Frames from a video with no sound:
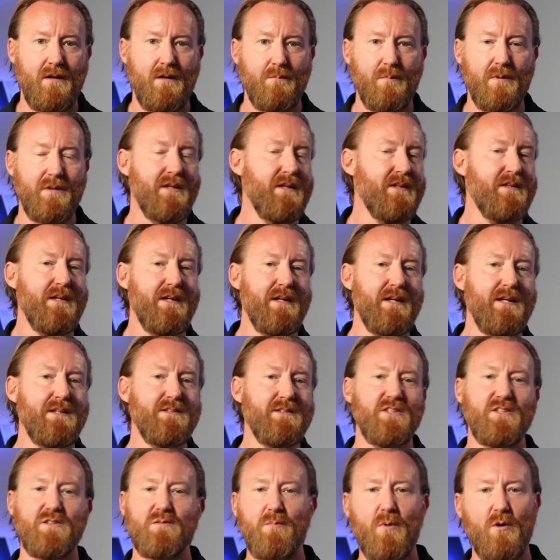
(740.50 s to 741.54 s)
But the thing is,
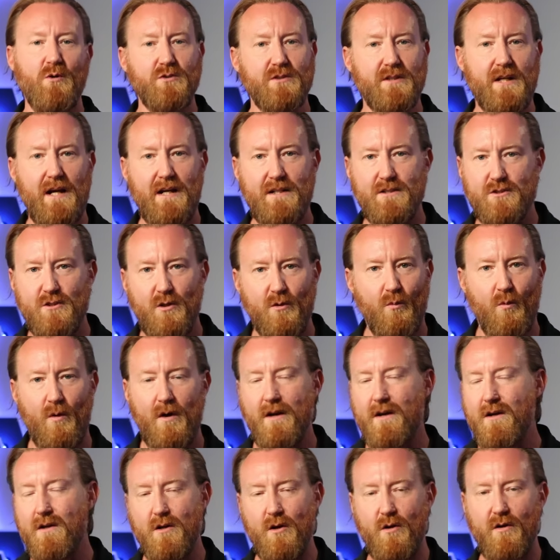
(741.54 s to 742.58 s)
is most guys don't
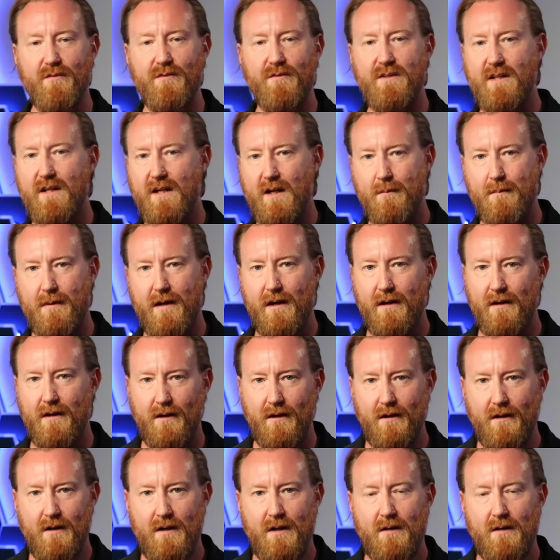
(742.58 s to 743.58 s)
want to know everything about her.